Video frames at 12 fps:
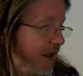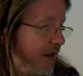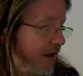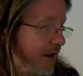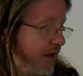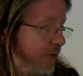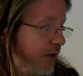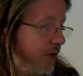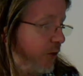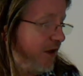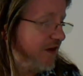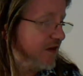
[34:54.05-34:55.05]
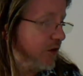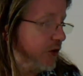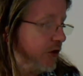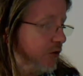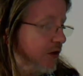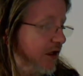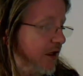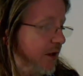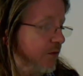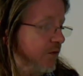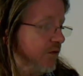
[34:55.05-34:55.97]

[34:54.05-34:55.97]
Can I request a QDM,